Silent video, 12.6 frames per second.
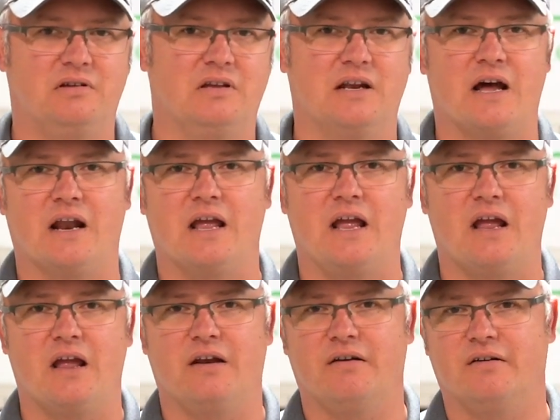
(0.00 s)
get out of
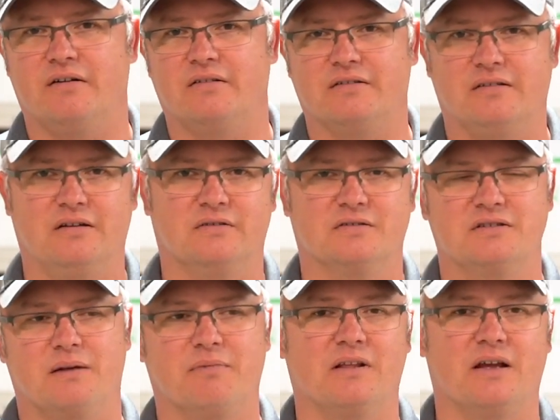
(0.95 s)
hand, or, you know,
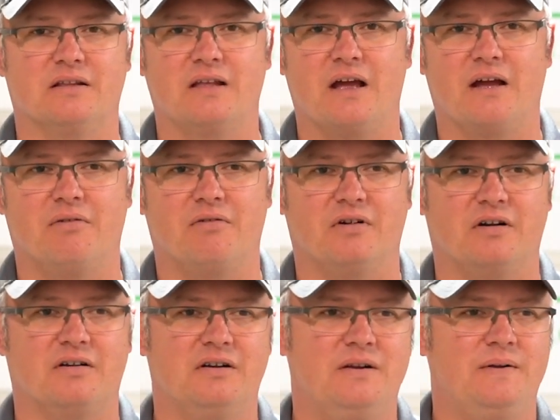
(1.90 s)
something like that,
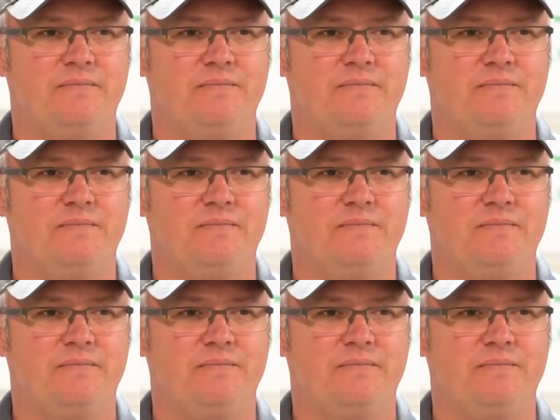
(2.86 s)
where